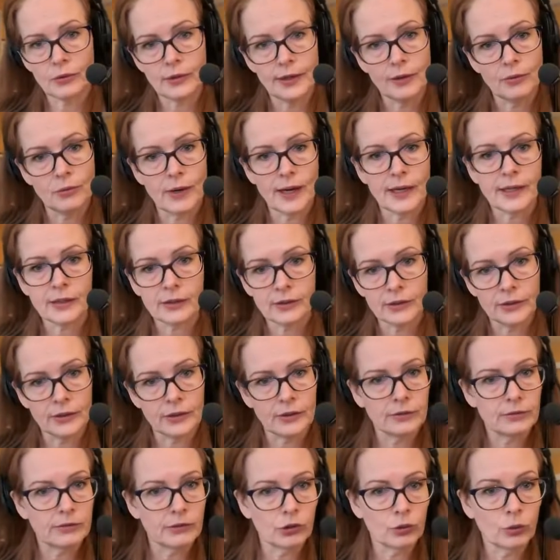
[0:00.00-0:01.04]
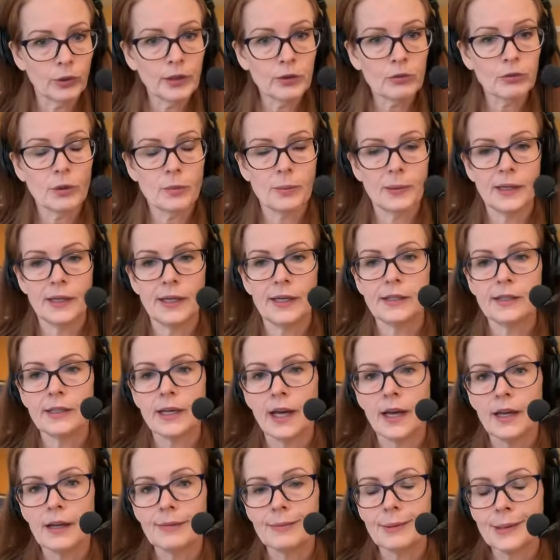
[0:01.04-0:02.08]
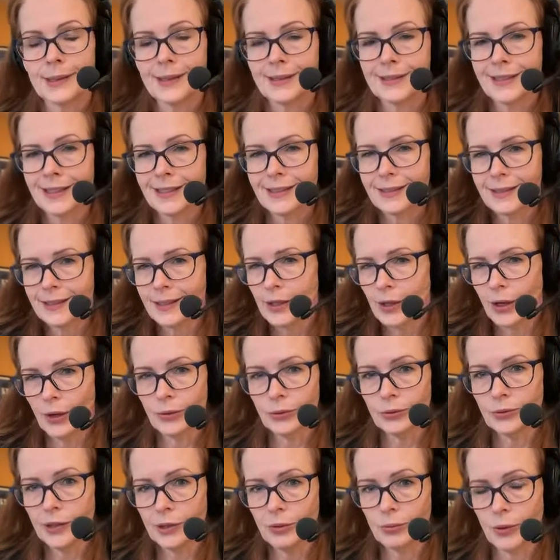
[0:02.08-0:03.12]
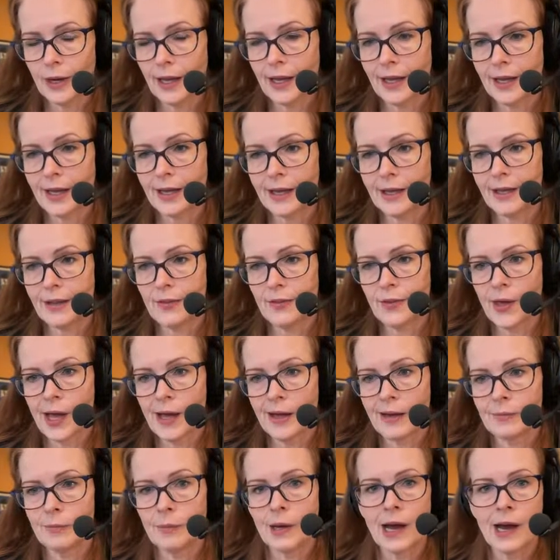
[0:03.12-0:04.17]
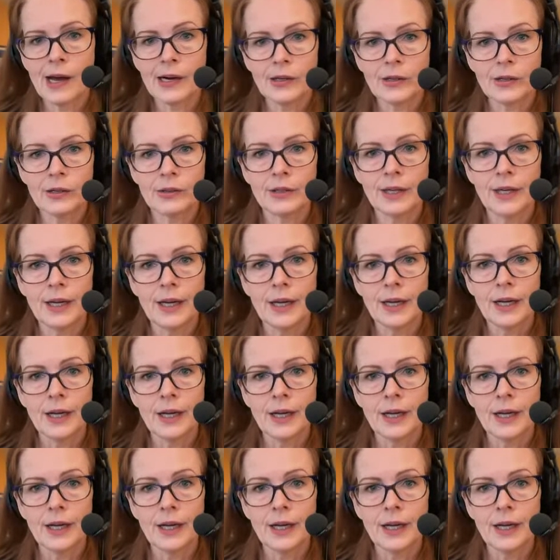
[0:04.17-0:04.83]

or a regular grid repeat because that's the only way that pattern